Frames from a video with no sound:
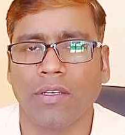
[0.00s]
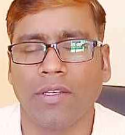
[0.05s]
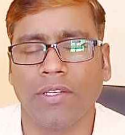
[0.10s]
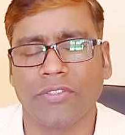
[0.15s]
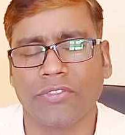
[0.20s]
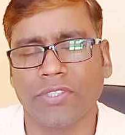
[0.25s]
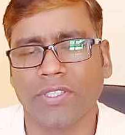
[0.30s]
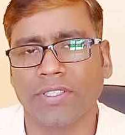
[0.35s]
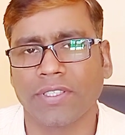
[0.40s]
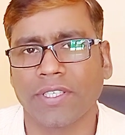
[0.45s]

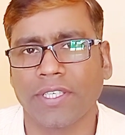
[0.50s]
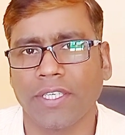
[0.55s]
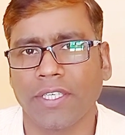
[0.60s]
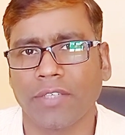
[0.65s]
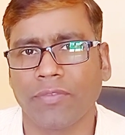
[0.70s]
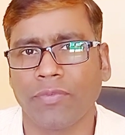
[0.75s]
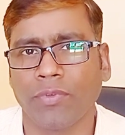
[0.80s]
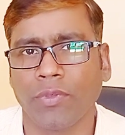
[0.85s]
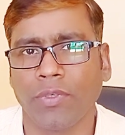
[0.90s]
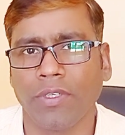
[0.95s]
Listen
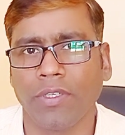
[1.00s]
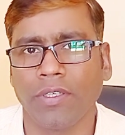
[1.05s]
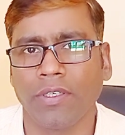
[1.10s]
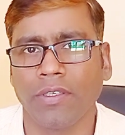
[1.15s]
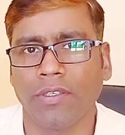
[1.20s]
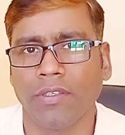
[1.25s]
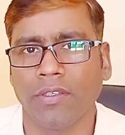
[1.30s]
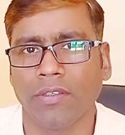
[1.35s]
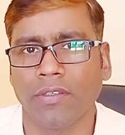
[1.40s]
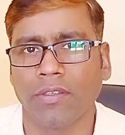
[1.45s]

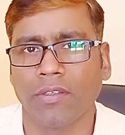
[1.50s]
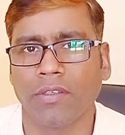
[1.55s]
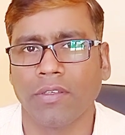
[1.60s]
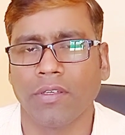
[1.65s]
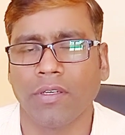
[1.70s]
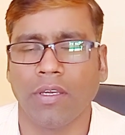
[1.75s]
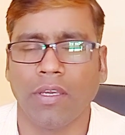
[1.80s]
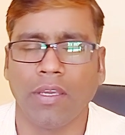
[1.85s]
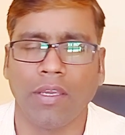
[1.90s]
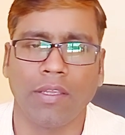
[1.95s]
carefully
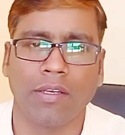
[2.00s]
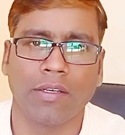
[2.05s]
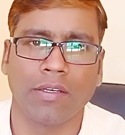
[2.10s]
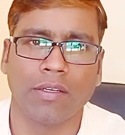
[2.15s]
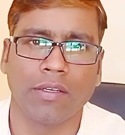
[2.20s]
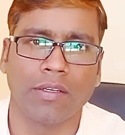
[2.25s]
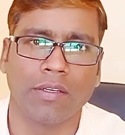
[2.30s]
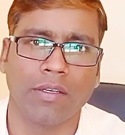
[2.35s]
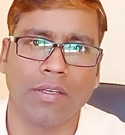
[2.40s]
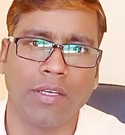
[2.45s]
and
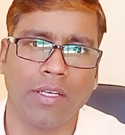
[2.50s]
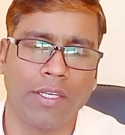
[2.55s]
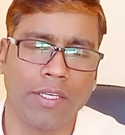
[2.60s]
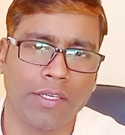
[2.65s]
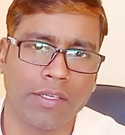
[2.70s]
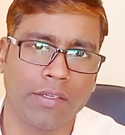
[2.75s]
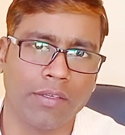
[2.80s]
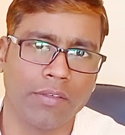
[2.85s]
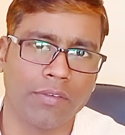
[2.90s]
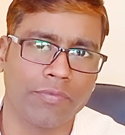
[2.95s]

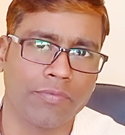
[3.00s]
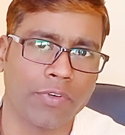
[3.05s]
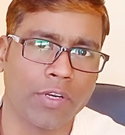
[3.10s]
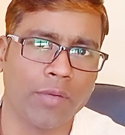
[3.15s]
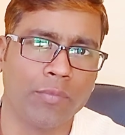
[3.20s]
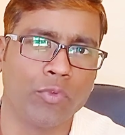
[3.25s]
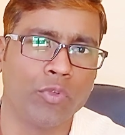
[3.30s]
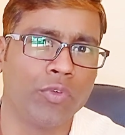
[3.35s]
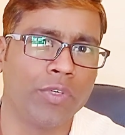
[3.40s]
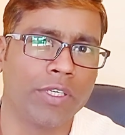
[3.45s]

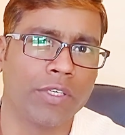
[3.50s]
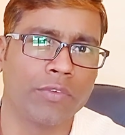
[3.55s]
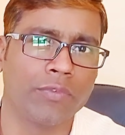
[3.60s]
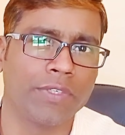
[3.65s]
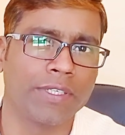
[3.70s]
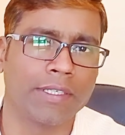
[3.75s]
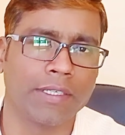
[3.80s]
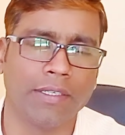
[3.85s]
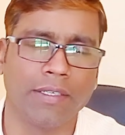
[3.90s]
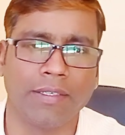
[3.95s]
from where
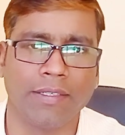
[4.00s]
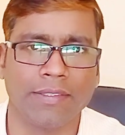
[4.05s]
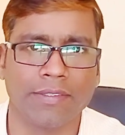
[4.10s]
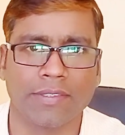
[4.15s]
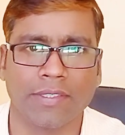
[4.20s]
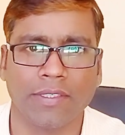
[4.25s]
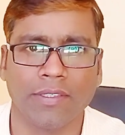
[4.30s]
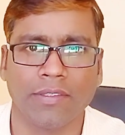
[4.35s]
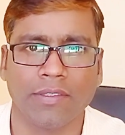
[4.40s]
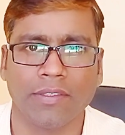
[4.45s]
we can
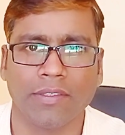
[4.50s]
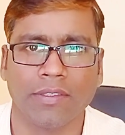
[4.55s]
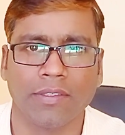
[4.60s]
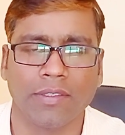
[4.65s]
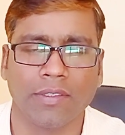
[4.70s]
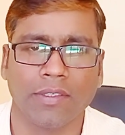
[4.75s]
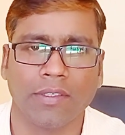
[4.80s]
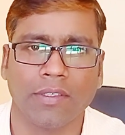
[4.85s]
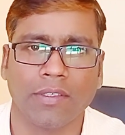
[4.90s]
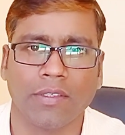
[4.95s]
listen.
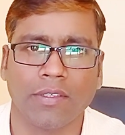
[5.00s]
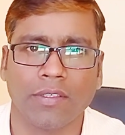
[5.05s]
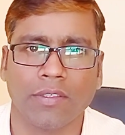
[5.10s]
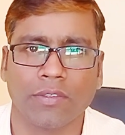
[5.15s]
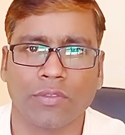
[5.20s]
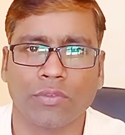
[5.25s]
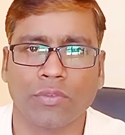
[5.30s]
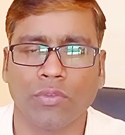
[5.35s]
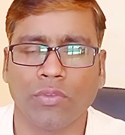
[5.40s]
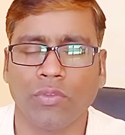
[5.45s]

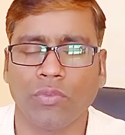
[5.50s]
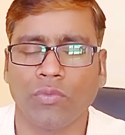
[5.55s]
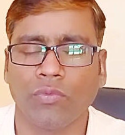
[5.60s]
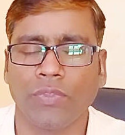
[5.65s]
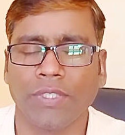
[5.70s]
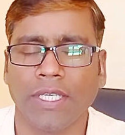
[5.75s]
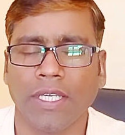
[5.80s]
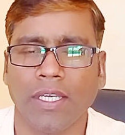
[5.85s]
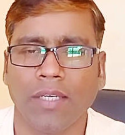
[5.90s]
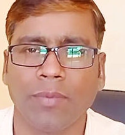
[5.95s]
So
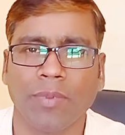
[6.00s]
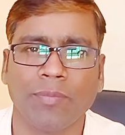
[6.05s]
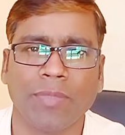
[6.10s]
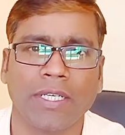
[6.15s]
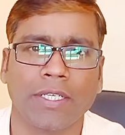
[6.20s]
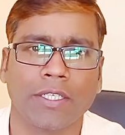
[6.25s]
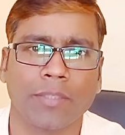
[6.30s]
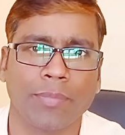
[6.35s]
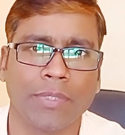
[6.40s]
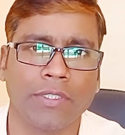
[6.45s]
we have a
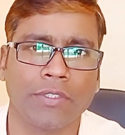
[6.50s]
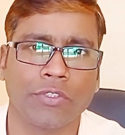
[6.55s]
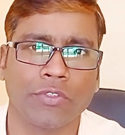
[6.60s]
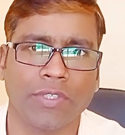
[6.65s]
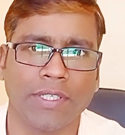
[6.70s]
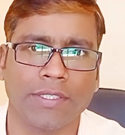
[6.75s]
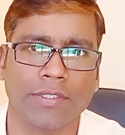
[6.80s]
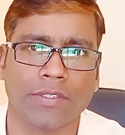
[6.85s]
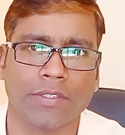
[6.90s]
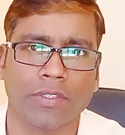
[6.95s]
multiple
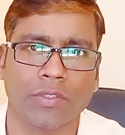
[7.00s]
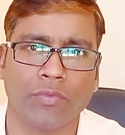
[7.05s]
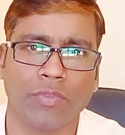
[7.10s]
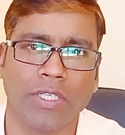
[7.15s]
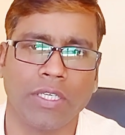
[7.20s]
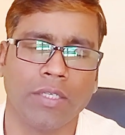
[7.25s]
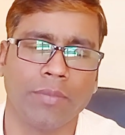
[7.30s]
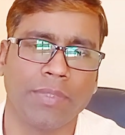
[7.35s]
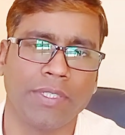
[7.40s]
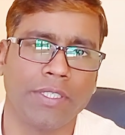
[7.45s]
choice.
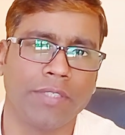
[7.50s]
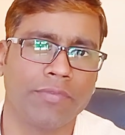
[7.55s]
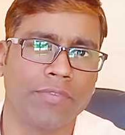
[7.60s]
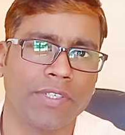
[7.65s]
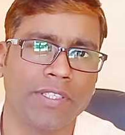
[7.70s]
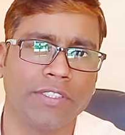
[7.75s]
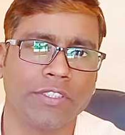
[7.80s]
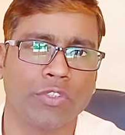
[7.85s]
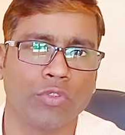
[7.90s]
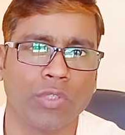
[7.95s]
We have a
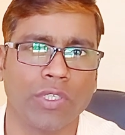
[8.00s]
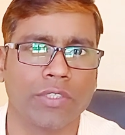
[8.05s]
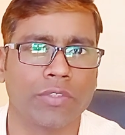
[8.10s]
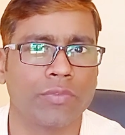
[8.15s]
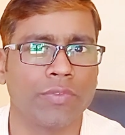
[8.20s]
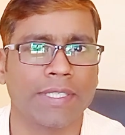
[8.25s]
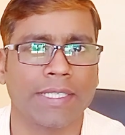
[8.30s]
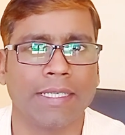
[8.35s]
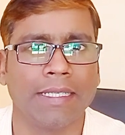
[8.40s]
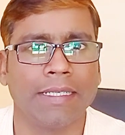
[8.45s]
different
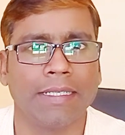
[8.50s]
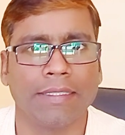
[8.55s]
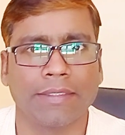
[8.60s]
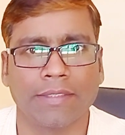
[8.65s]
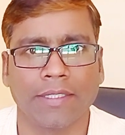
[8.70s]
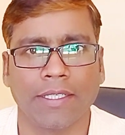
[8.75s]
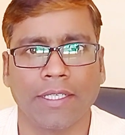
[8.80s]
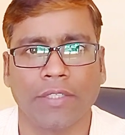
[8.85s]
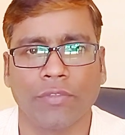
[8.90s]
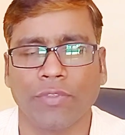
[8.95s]
choice. We can
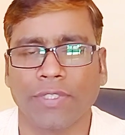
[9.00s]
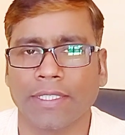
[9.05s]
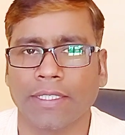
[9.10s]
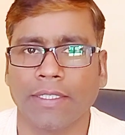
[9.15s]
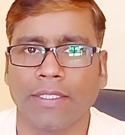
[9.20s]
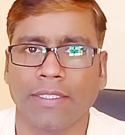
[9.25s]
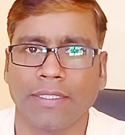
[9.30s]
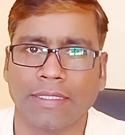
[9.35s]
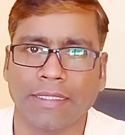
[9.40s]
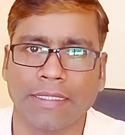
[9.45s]
listen and we
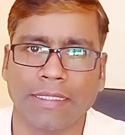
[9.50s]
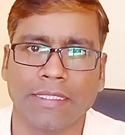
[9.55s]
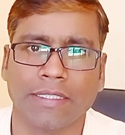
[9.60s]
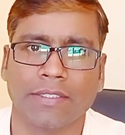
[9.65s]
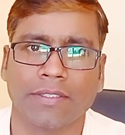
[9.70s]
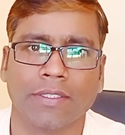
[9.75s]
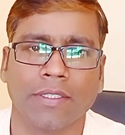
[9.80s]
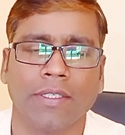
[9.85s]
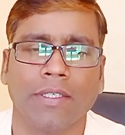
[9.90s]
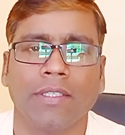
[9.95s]
can
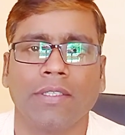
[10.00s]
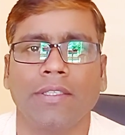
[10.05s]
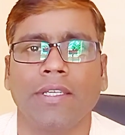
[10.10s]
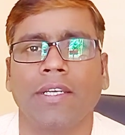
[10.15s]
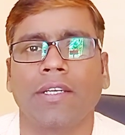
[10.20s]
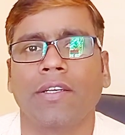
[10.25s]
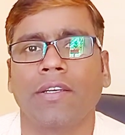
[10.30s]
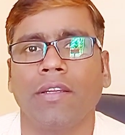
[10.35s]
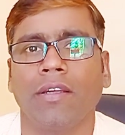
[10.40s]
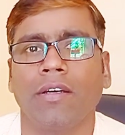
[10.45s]
engage
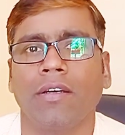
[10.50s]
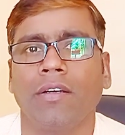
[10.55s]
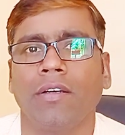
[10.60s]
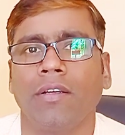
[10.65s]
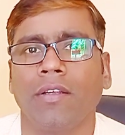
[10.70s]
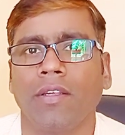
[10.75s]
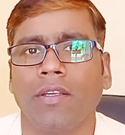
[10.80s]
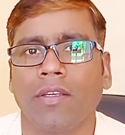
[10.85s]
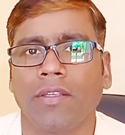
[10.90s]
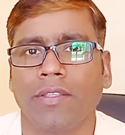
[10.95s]
that
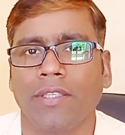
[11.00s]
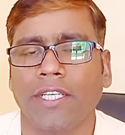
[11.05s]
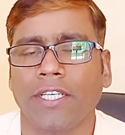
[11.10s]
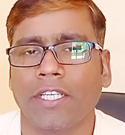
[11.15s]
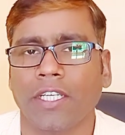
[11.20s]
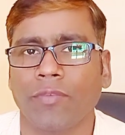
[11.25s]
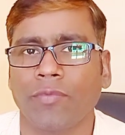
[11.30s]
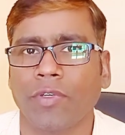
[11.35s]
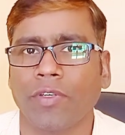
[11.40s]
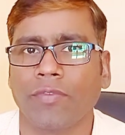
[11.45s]

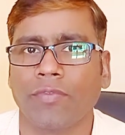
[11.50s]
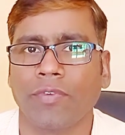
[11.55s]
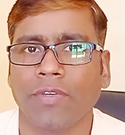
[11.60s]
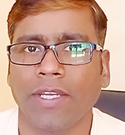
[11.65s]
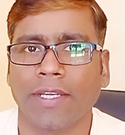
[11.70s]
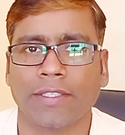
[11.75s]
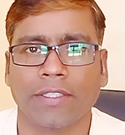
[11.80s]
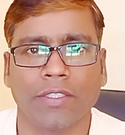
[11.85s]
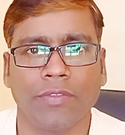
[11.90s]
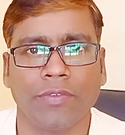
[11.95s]
type of
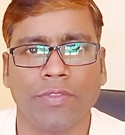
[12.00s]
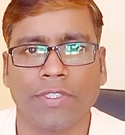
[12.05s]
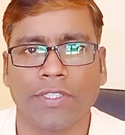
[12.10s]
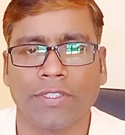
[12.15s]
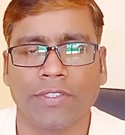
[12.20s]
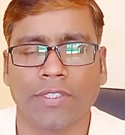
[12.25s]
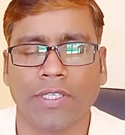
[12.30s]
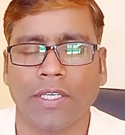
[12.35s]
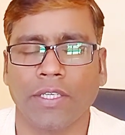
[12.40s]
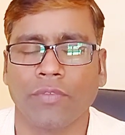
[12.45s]

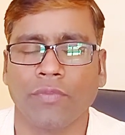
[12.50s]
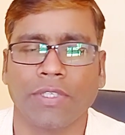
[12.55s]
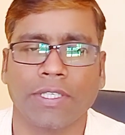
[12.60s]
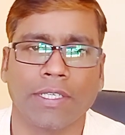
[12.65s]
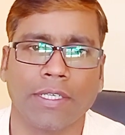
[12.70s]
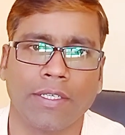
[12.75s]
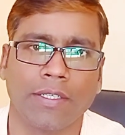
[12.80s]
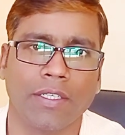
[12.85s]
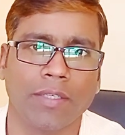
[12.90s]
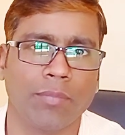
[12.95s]
activities and we
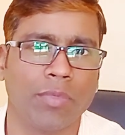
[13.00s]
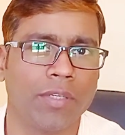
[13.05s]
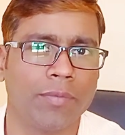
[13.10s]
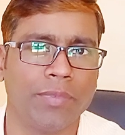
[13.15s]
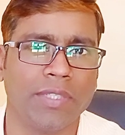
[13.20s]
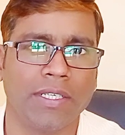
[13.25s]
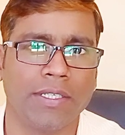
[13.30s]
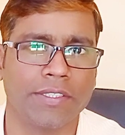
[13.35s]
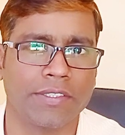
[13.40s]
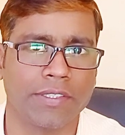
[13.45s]
can
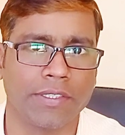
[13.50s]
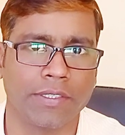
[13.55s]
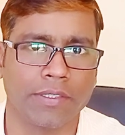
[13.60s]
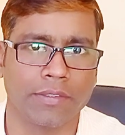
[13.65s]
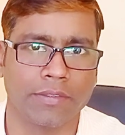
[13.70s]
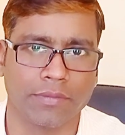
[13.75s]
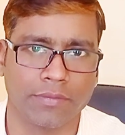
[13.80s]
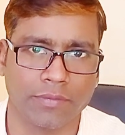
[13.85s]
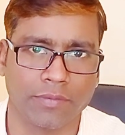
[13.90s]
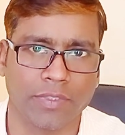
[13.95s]
develop the
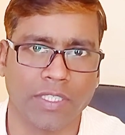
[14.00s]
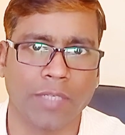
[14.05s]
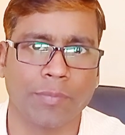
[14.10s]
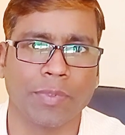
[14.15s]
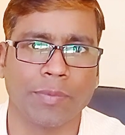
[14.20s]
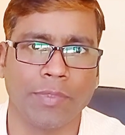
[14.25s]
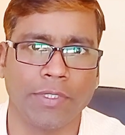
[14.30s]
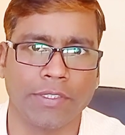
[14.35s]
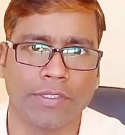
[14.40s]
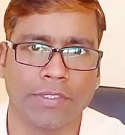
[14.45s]
listening
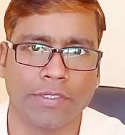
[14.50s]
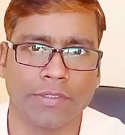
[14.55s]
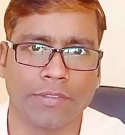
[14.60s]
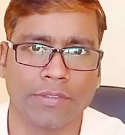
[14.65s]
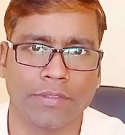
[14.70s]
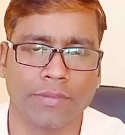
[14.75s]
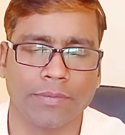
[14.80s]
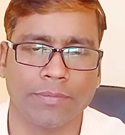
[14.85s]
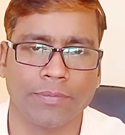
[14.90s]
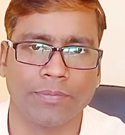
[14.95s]

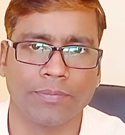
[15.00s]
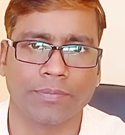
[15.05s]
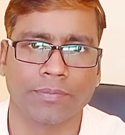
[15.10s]
capabilities.